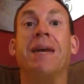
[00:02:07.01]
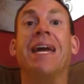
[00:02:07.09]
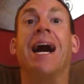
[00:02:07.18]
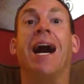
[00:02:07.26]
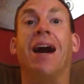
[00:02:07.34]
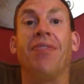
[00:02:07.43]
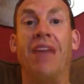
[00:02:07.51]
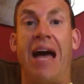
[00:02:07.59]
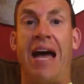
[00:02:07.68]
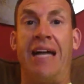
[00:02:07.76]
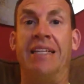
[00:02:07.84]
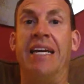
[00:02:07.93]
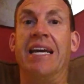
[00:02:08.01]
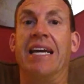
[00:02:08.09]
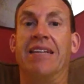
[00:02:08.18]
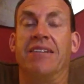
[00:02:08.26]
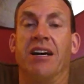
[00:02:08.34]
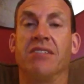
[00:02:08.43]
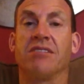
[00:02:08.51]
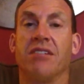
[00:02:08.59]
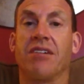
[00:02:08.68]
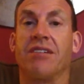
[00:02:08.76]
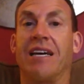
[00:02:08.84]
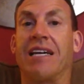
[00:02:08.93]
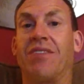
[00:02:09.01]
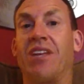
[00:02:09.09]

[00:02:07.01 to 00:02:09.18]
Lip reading: Beyond that, it does look like,